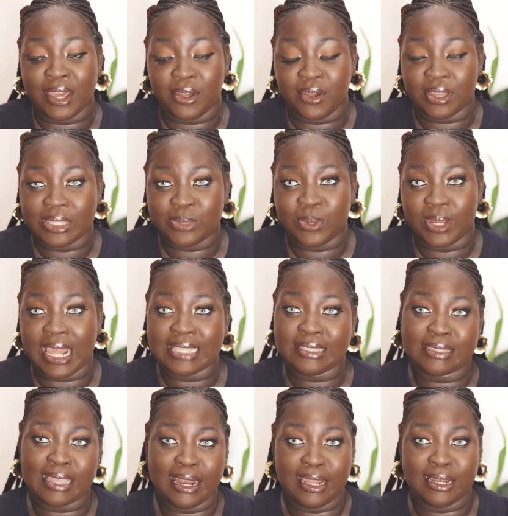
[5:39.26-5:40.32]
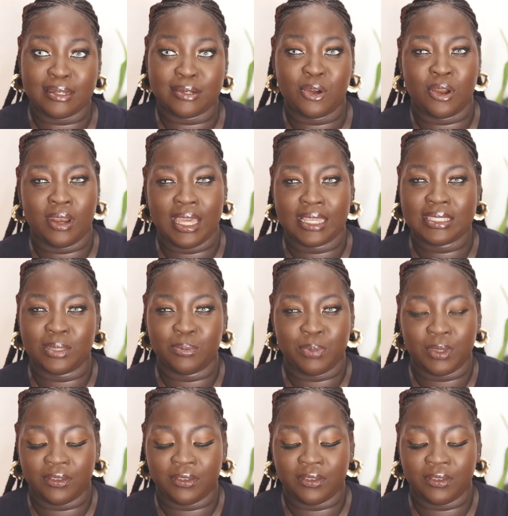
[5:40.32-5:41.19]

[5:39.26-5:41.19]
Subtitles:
got when I started collecting